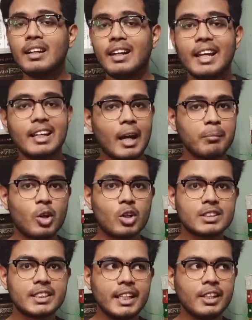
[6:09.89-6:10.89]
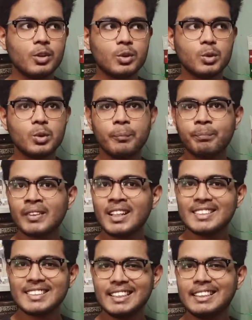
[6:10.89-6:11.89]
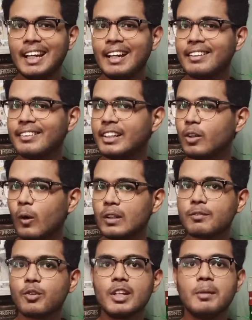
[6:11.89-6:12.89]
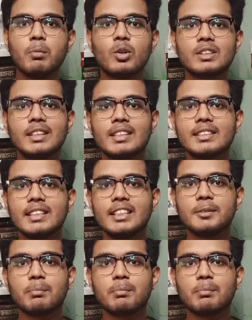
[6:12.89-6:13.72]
Like, I'm not saying you to sit and read all the 14 books in the series,